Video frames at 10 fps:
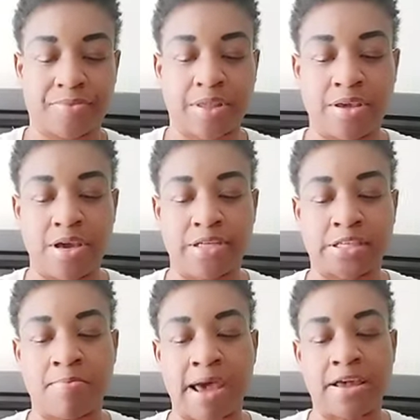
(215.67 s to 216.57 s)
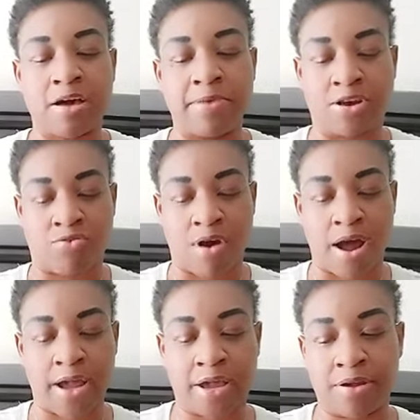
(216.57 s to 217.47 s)
Yeah, somebody could be
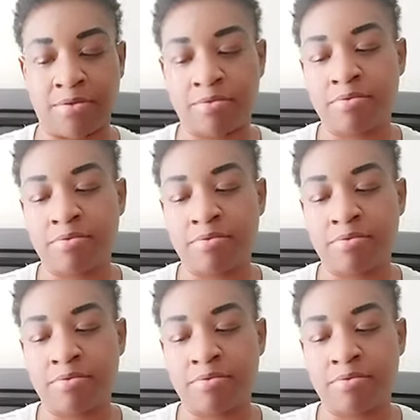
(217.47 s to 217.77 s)
crying